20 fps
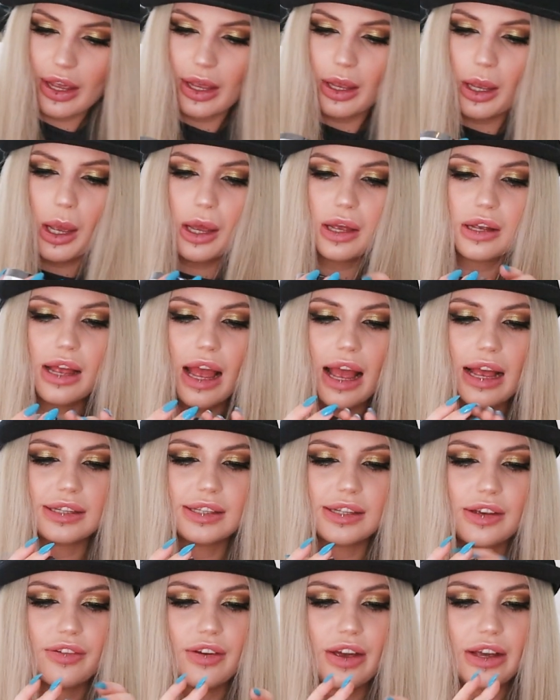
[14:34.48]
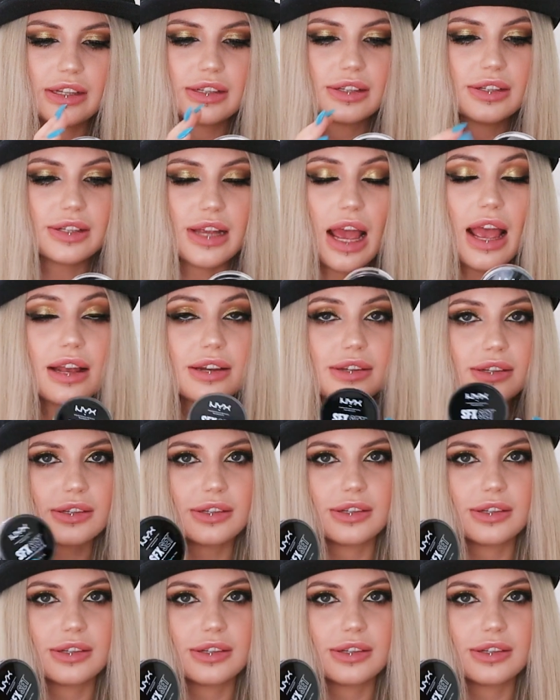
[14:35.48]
a SFX set.